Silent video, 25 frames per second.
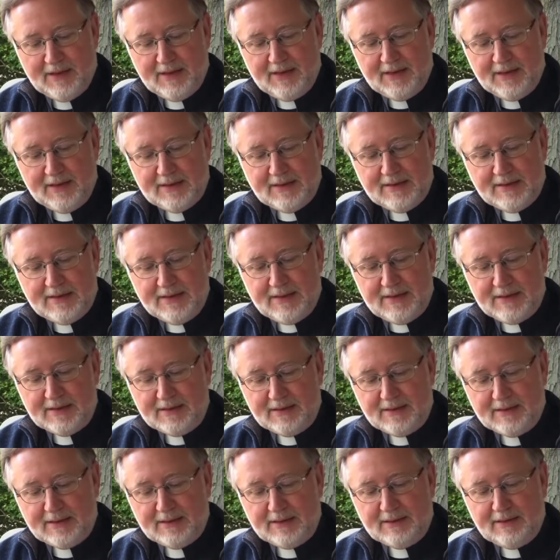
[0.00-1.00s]
Indeed,
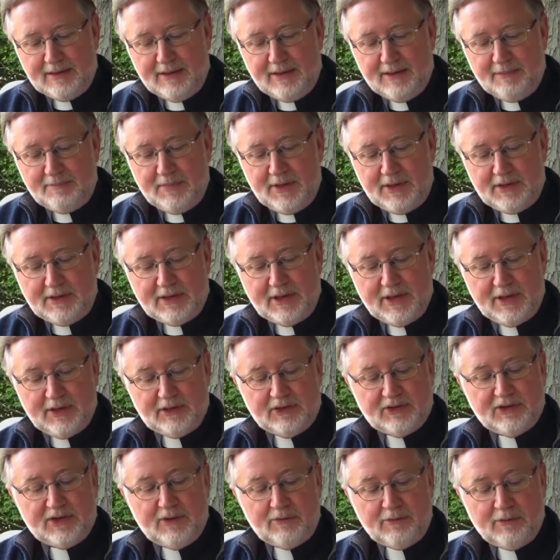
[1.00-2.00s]
it may take
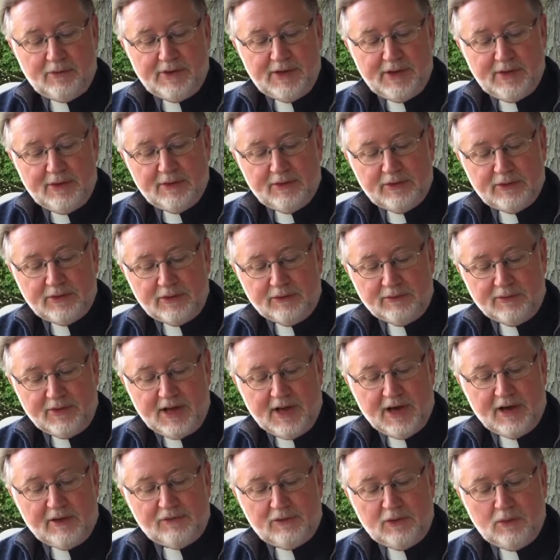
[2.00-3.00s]
several years of
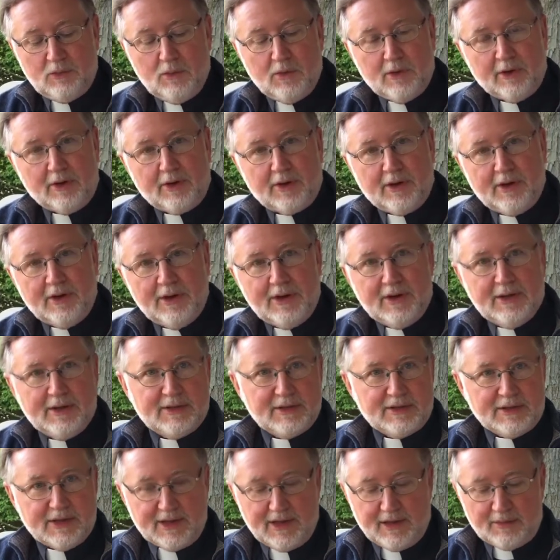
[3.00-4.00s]
careful work
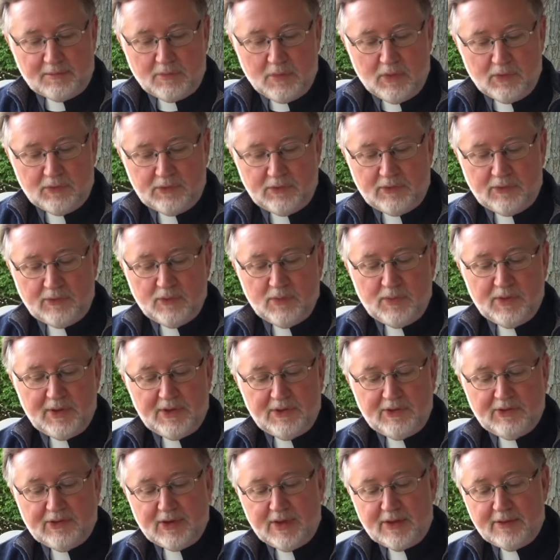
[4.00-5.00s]
to get most of the
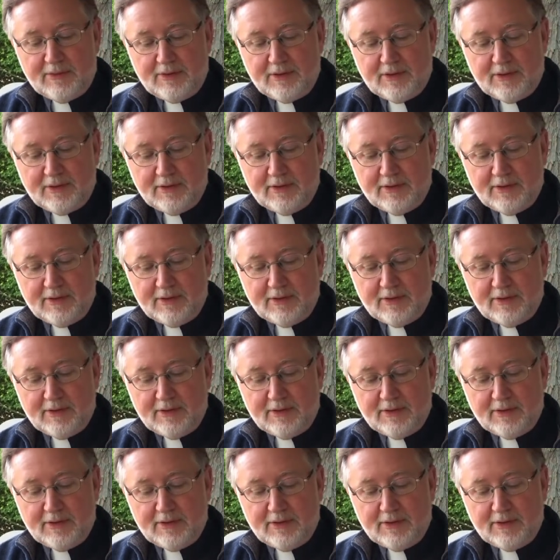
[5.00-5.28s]
weeds out